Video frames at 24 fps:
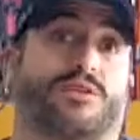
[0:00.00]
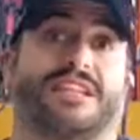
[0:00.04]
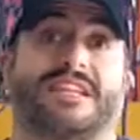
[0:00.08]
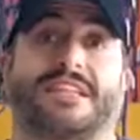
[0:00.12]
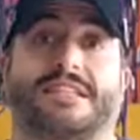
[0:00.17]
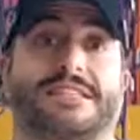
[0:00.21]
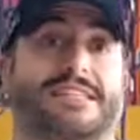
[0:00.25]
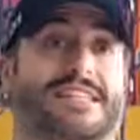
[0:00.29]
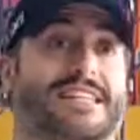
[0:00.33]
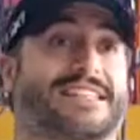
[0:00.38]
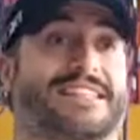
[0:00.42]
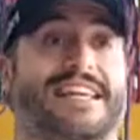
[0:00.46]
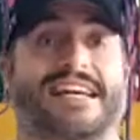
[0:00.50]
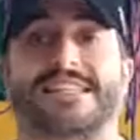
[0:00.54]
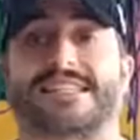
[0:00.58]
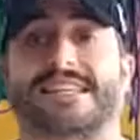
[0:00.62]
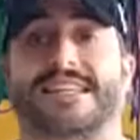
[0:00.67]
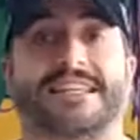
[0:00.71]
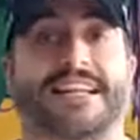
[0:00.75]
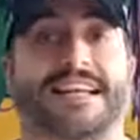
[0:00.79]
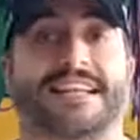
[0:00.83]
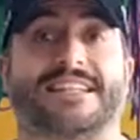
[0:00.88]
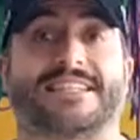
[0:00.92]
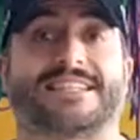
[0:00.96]
it's a
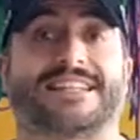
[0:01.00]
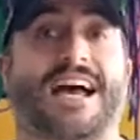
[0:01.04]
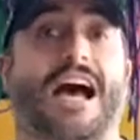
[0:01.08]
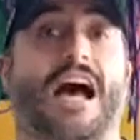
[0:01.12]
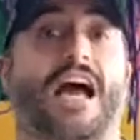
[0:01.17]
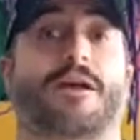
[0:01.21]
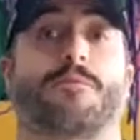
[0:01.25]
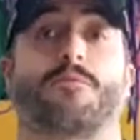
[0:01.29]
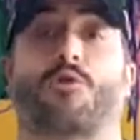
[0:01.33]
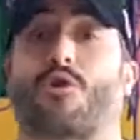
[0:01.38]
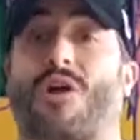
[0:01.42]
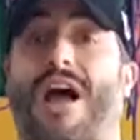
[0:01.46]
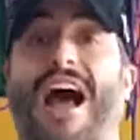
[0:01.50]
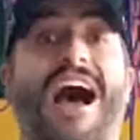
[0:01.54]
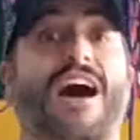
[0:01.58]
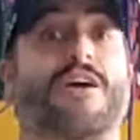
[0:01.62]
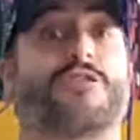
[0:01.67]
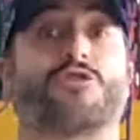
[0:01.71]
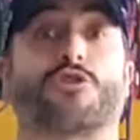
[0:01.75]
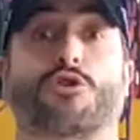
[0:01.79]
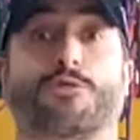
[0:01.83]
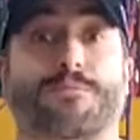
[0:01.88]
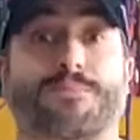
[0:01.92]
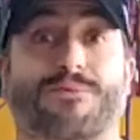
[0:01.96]
designated time or
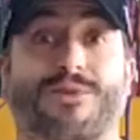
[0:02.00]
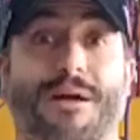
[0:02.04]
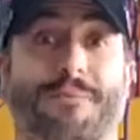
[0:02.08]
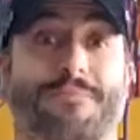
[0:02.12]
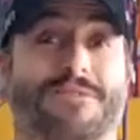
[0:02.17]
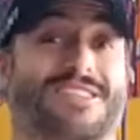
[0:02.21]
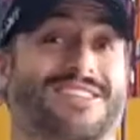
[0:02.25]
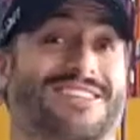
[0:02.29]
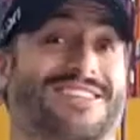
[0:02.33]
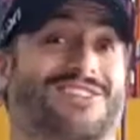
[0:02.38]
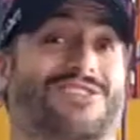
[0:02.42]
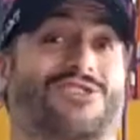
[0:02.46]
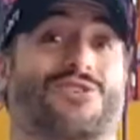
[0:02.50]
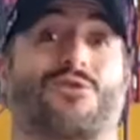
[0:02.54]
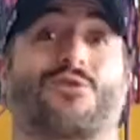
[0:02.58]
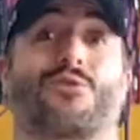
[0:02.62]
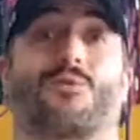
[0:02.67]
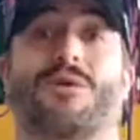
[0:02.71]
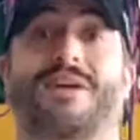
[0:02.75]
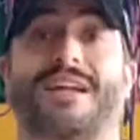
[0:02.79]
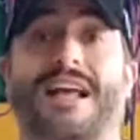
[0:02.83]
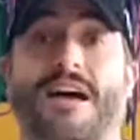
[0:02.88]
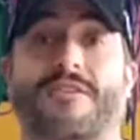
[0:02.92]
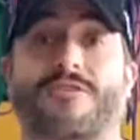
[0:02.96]
on their premises or
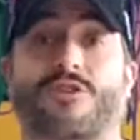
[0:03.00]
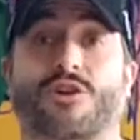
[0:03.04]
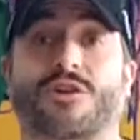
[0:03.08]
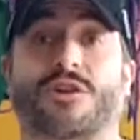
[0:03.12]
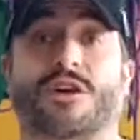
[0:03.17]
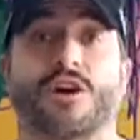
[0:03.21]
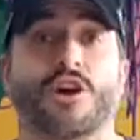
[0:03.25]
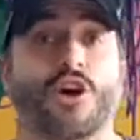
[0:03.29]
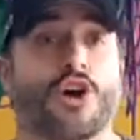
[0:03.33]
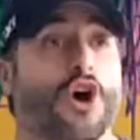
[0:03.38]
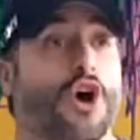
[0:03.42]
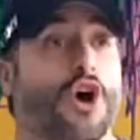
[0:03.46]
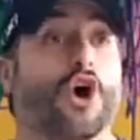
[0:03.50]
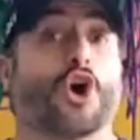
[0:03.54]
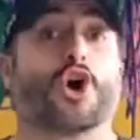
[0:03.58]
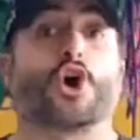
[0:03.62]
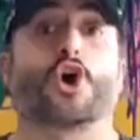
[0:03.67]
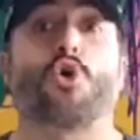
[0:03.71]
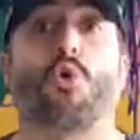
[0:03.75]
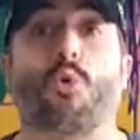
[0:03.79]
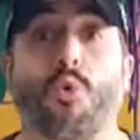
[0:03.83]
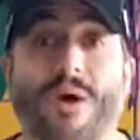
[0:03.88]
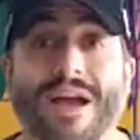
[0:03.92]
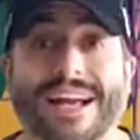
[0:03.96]
whatever,
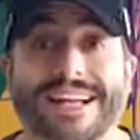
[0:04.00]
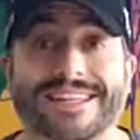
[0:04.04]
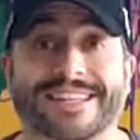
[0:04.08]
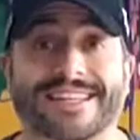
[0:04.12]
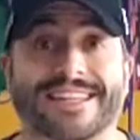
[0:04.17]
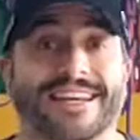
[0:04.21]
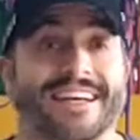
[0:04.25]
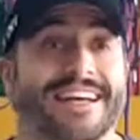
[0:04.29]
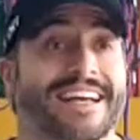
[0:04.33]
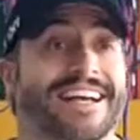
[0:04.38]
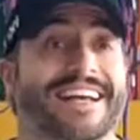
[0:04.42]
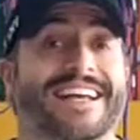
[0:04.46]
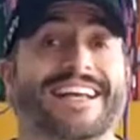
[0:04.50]
quit.